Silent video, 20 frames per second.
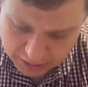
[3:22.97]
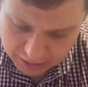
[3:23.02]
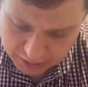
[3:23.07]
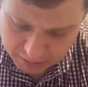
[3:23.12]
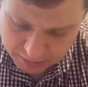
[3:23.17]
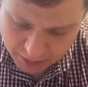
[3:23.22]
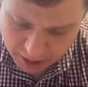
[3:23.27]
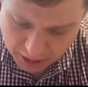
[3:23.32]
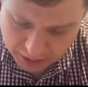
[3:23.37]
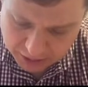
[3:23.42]
the
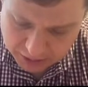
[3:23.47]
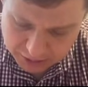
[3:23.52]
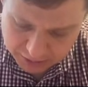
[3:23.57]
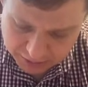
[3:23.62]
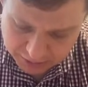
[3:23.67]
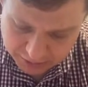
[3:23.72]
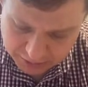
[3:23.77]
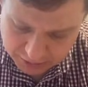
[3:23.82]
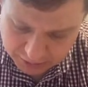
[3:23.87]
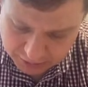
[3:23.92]

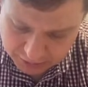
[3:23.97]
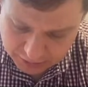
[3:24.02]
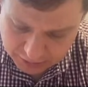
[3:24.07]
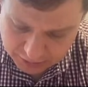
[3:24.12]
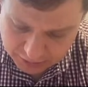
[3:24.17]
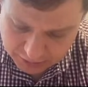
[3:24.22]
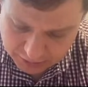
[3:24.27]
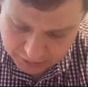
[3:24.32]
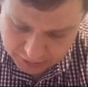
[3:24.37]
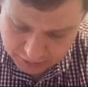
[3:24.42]
boundary
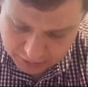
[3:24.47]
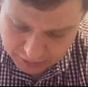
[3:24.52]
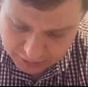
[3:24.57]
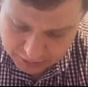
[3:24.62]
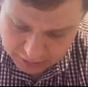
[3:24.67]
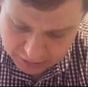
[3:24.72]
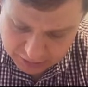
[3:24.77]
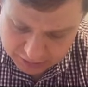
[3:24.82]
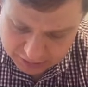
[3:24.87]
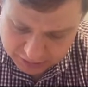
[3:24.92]

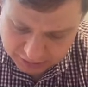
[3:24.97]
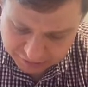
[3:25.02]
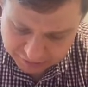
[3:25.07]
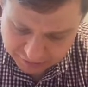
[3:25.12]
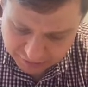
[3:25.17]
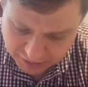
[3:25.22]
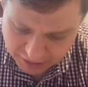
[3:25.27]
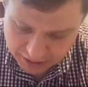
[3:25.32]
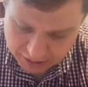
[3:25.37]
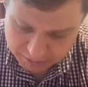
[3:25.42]
is
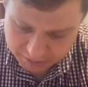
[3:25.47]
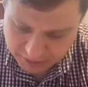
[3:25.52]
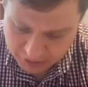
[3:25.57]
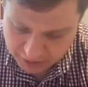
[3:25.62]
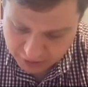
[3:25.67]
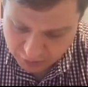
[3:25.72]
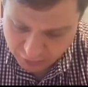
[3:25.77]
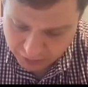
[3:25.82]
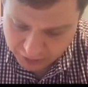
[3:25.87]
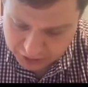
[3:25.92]
defined by
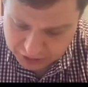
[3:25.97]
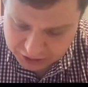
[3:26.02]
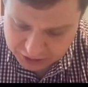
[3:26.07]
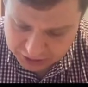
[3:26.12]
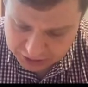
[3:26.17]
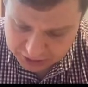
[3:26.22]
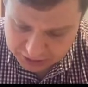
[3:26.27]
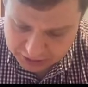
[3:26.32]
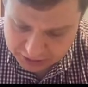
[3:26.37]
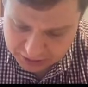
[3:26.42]

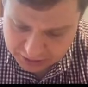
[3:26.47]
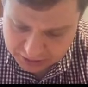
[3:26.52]
equations,